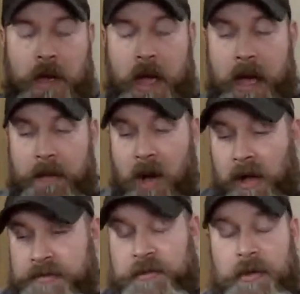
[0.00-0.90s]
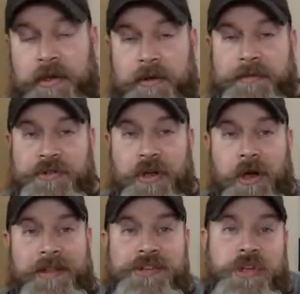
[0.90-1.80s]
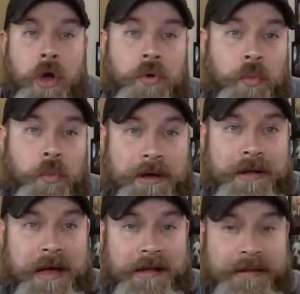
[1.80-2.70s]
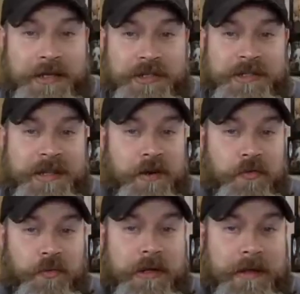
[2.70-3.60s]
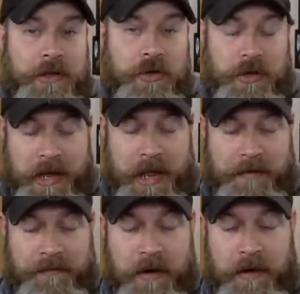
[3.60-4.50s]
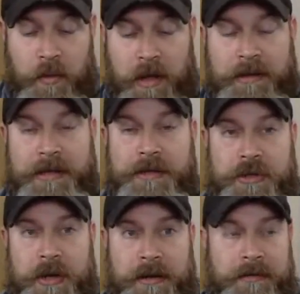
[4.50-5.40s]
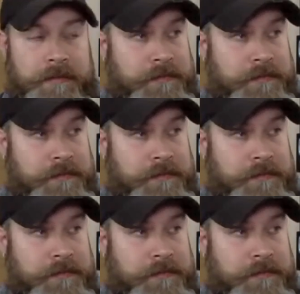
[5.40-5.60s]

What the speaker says: Also, they're really good for dogs that don't wiggle out of leashes and that are really good and very well leash trained.